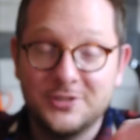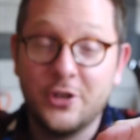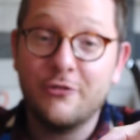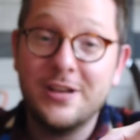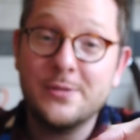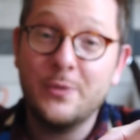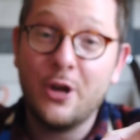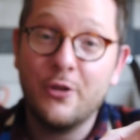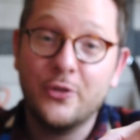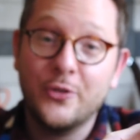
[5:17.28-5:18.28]
So the reason we're
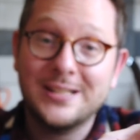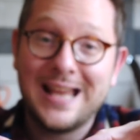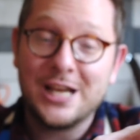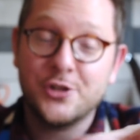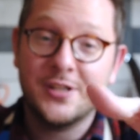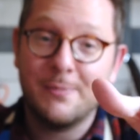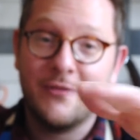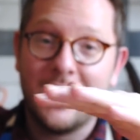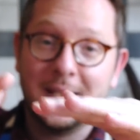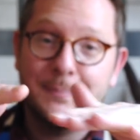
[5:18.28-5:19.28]
going through this extra step
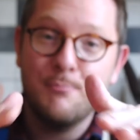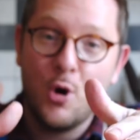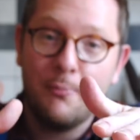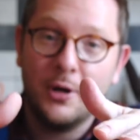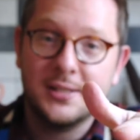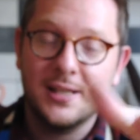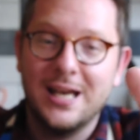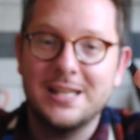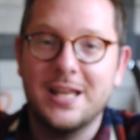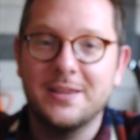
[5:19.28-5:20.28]
of adding more butter
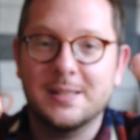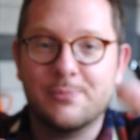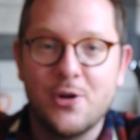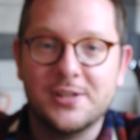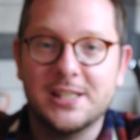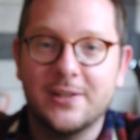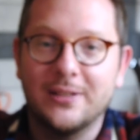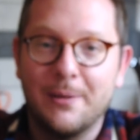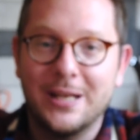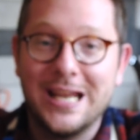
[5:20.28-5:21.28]
and then this process of
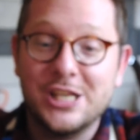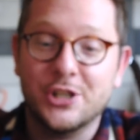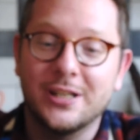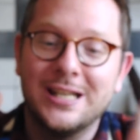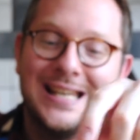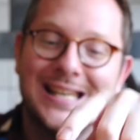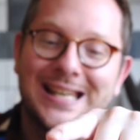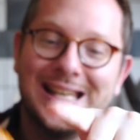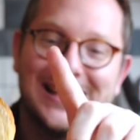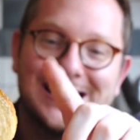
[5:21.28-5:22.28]
lamination
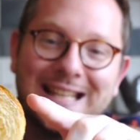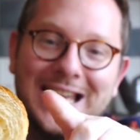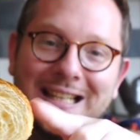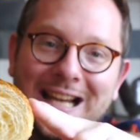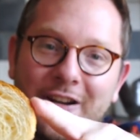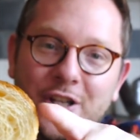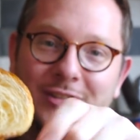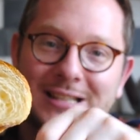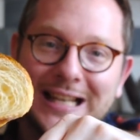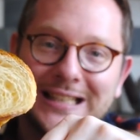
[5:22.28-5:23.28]
is to get the
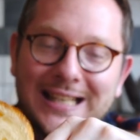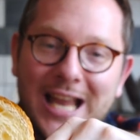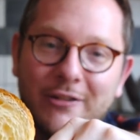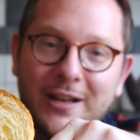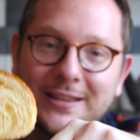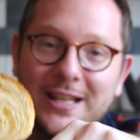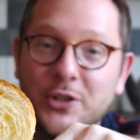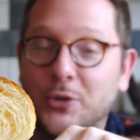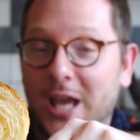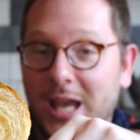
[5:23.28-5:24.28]
characteristic layering that
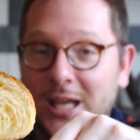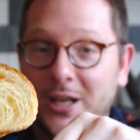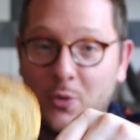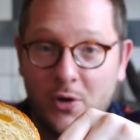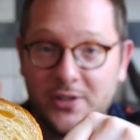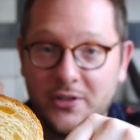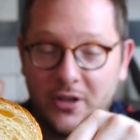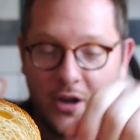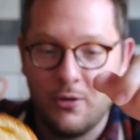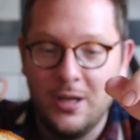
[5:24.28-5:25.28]
you get in a croissant
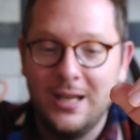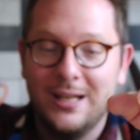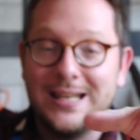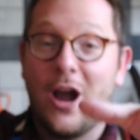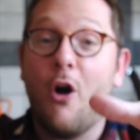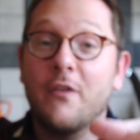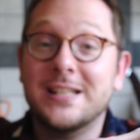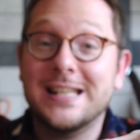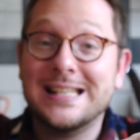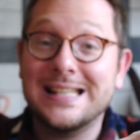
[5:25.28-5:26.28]
dough. Now
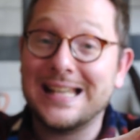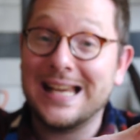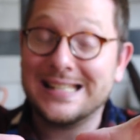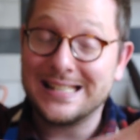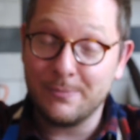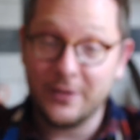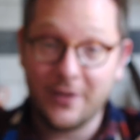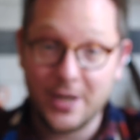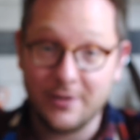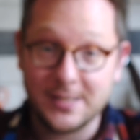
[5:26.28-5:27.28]
obviously this is a
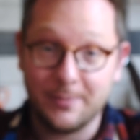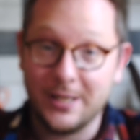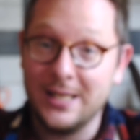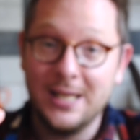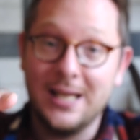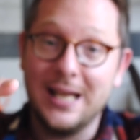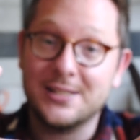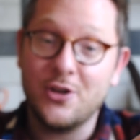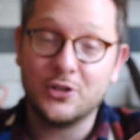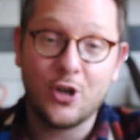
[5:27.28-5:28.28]
simplified recipe,
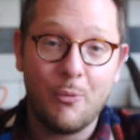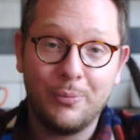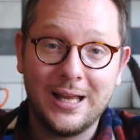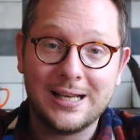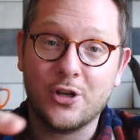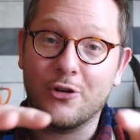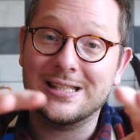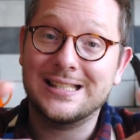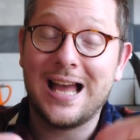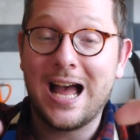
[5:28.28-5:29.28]
it's not as complex or
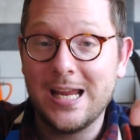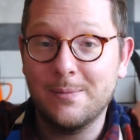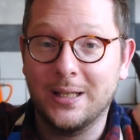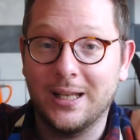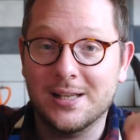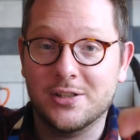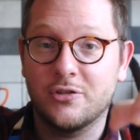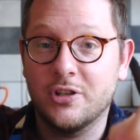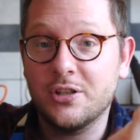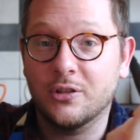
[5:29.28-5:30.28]
as timely as a
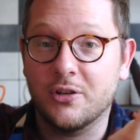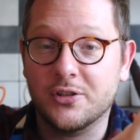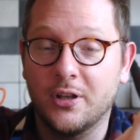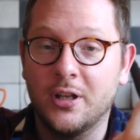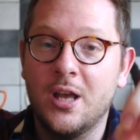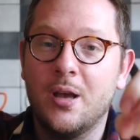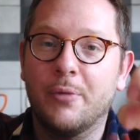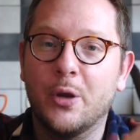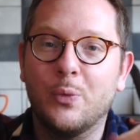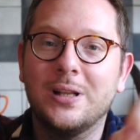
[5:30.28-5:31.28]
traditional croissant,
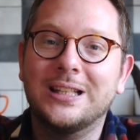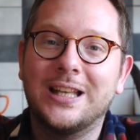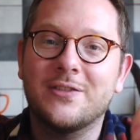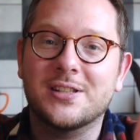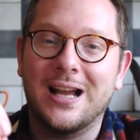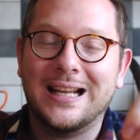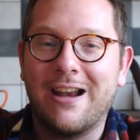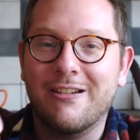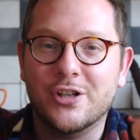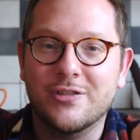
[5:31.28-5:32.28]
but it will give us that
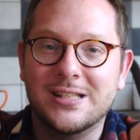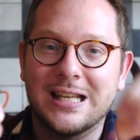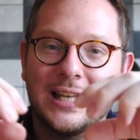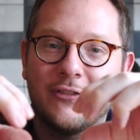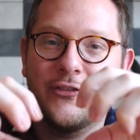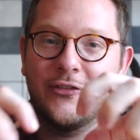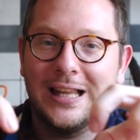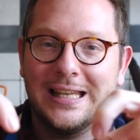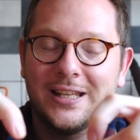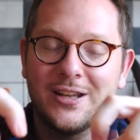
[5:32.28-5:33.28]
characteristic
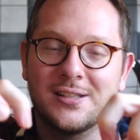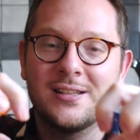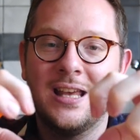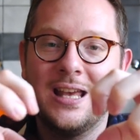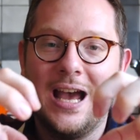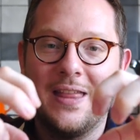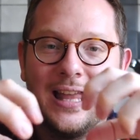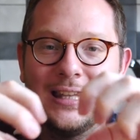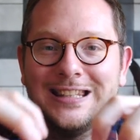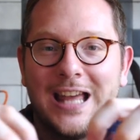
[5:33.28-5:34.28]
flakiness and
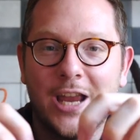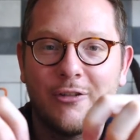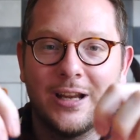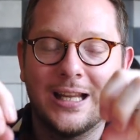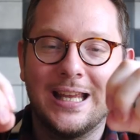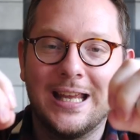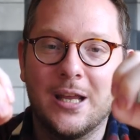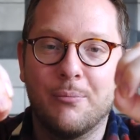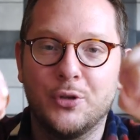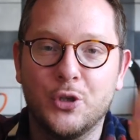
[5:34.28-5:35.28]
that layering in
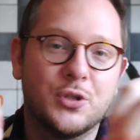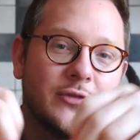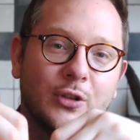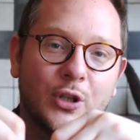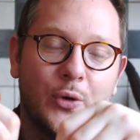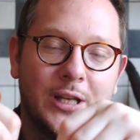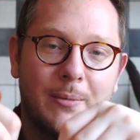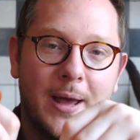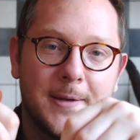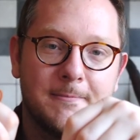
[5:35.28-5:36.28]
a beautiful Kouign
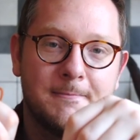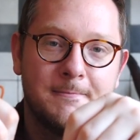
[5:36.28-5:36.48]
Amann.